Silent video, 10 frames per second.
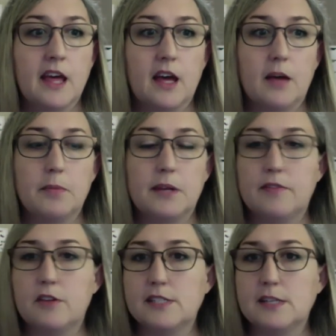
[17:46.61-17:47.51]
But if
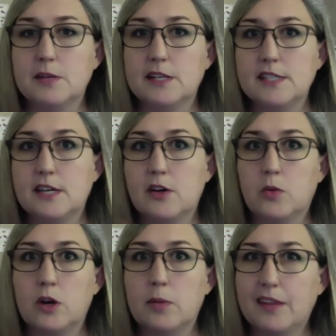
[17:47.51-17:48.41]
they're siblings, I don't
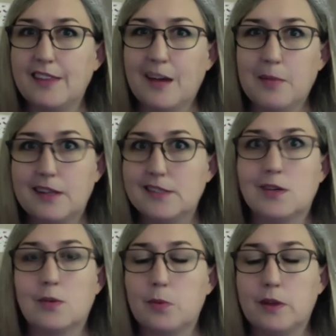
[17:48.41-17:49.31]
worry about that because
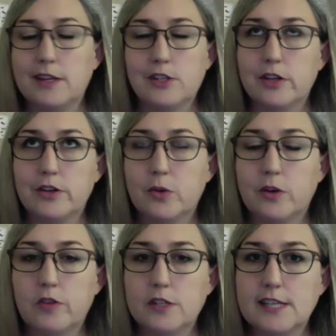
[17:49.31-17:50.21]
they're with each other
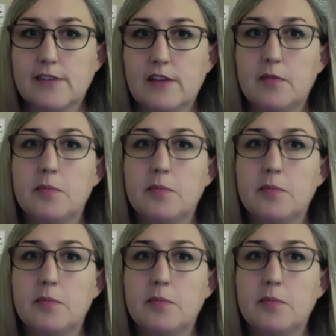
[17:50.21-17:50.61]
24/7.